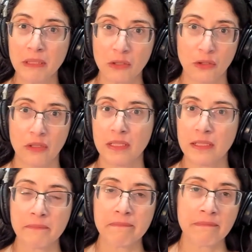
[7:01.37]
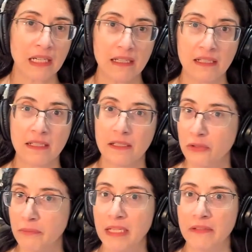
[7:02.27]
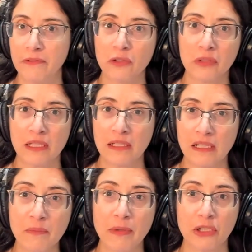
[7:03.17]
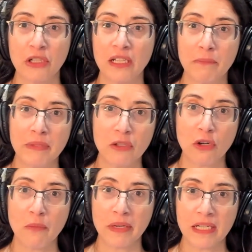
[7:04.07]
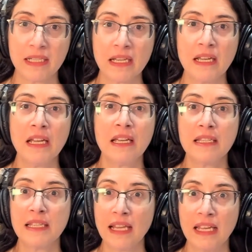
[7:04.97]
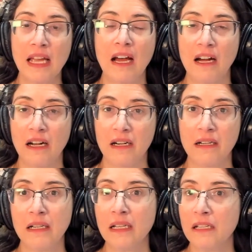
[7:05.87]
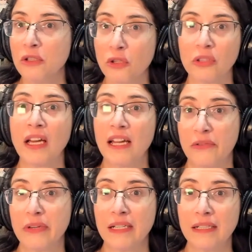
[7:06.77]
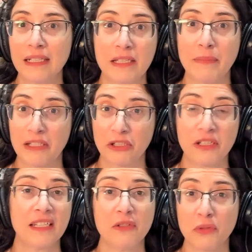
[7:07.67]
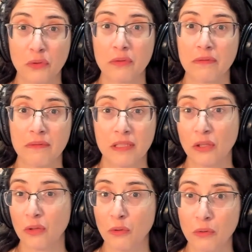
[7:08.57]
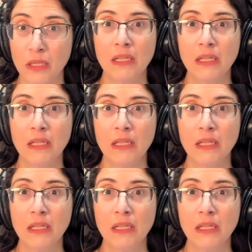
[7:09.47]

because, as you may have noticed, especially in big companies, they are not hiring as much as they used to. So